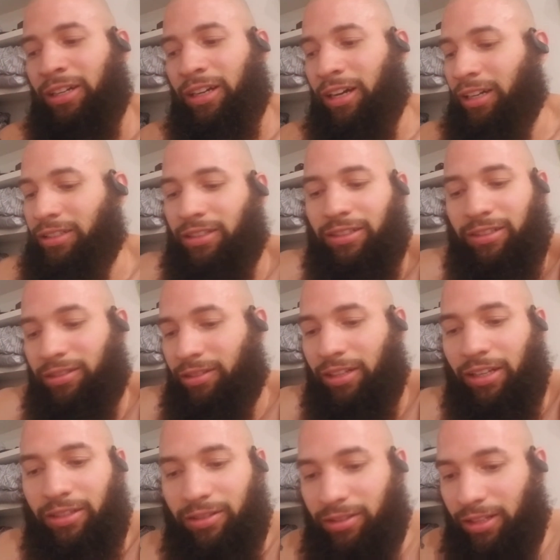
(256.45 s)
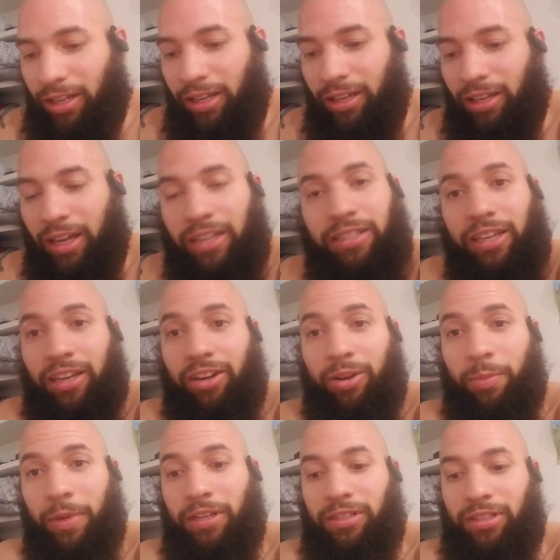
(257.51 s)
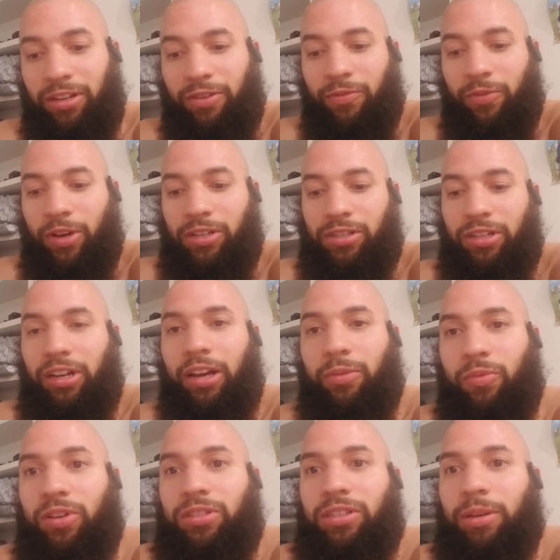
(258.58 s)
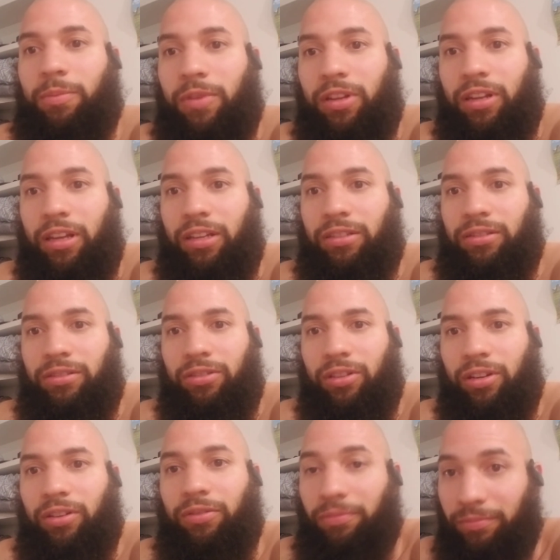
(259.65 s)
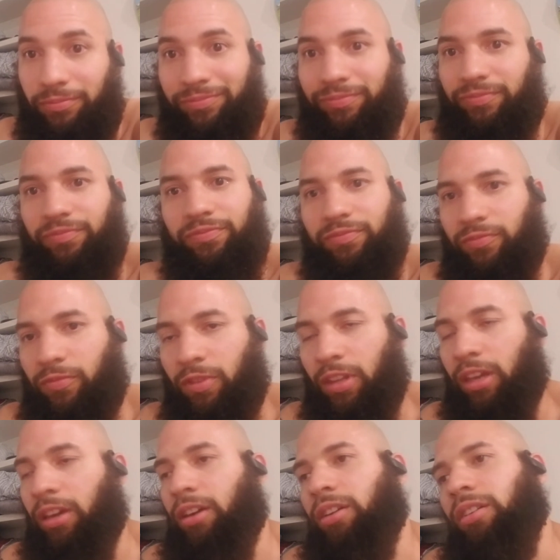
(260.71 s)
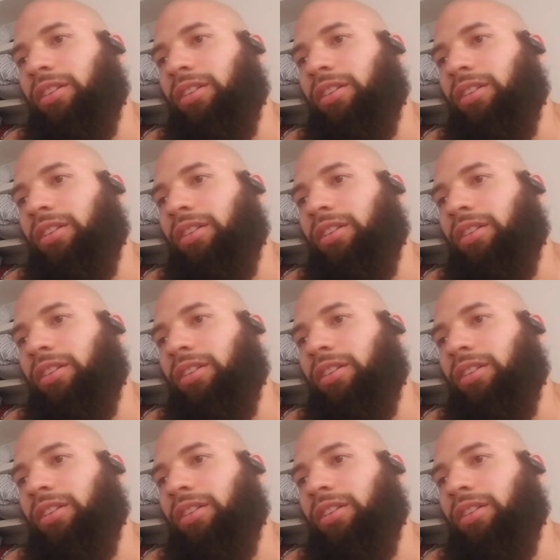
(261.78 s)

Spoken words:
I just, that's, hey, I take care of myself. Why shouldn't I want someone that, you know? Yeah.